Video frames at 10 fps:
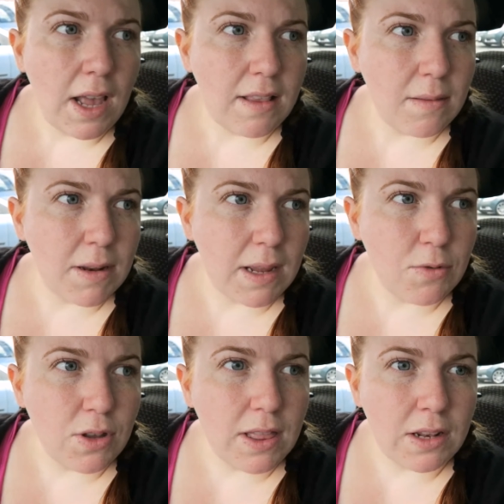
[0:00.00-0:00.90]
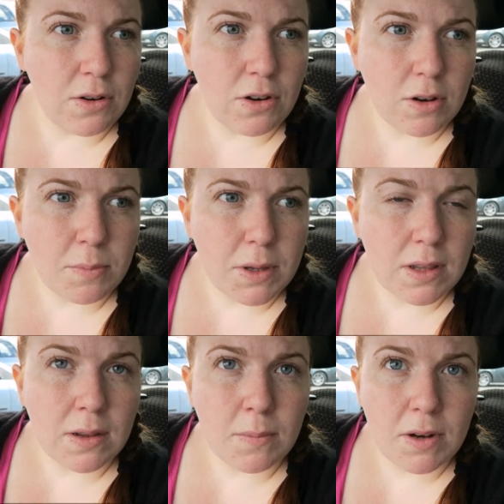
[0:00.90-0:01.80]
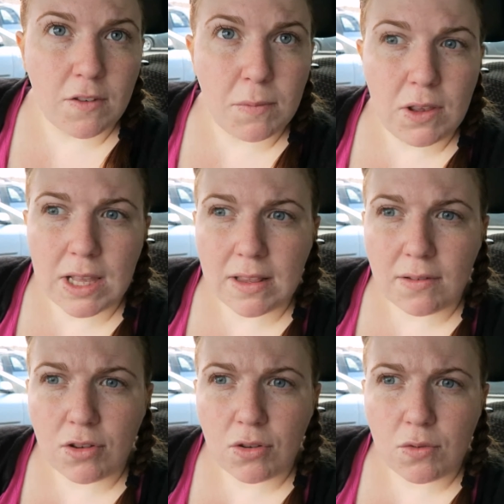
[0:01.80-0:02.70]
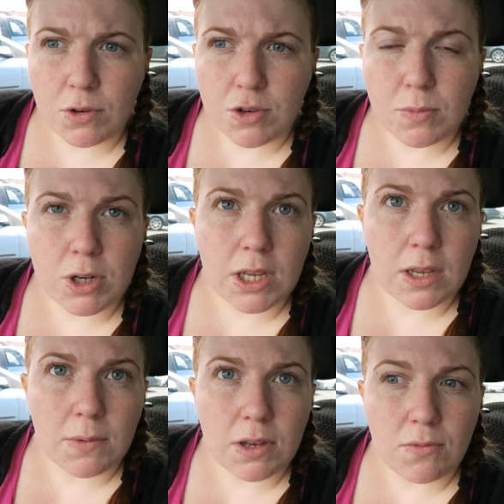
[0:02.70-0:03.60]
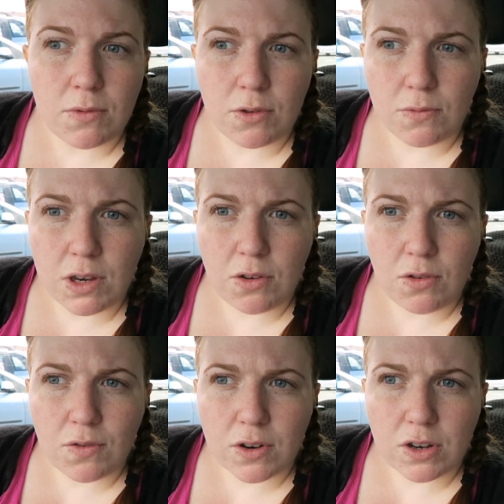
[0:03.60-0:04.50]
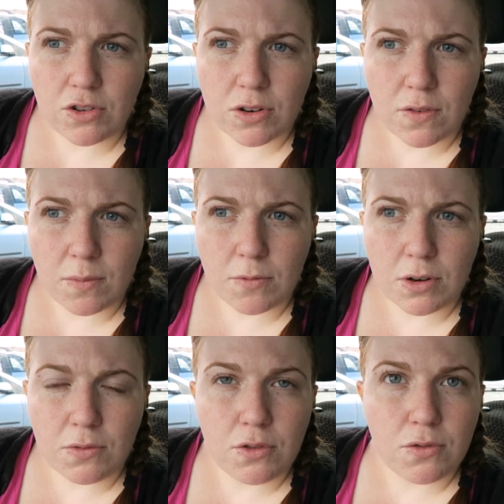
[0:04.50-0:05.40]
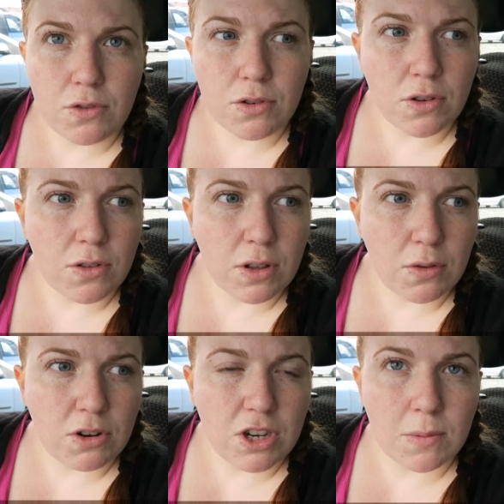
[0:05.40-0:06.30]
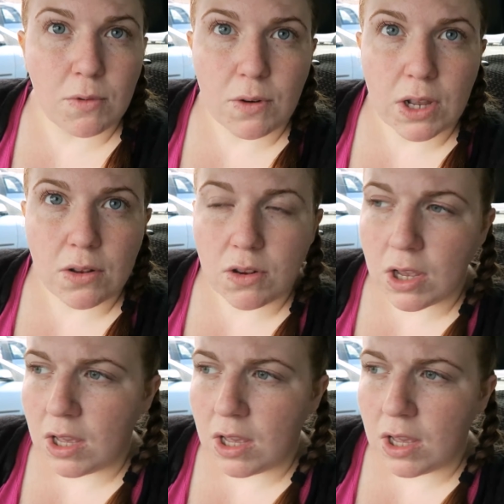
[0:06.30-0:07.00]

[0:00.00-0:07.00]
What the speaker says: It seems like I'm doing that a lot, but believe me, you can save so much money when you reuse furniture from one room to another and switch them around.